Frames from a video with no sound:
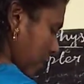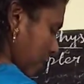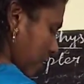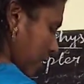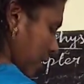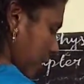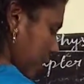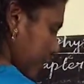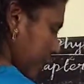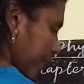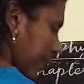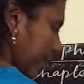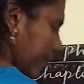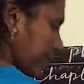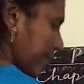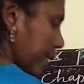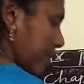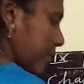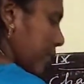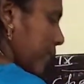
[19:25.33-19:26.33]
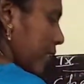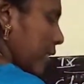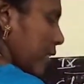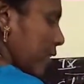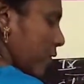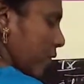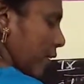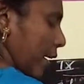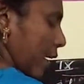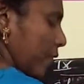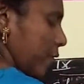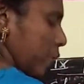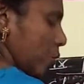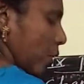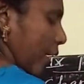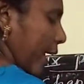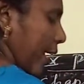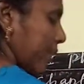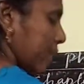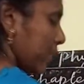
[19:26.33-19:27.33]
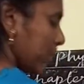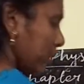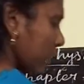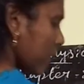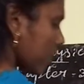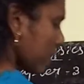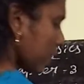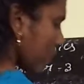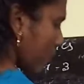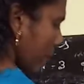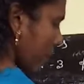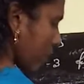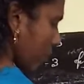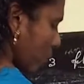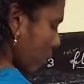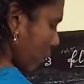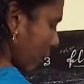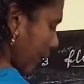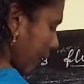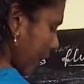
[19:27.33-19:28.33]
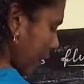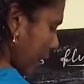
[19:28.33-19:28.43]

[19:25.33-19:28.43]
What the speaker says: Instead of substance, you have to write this mercury.